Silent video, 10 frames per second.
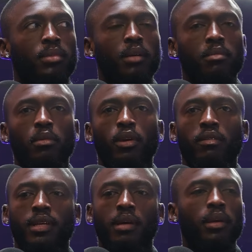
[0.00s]
sometimes maybe you have
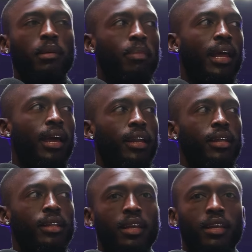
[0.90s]
something planned
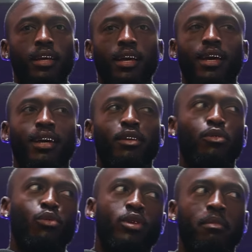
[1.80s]
and then
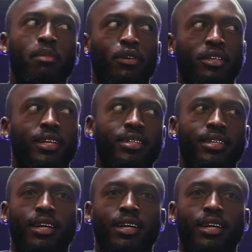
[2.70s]
you jumping on stage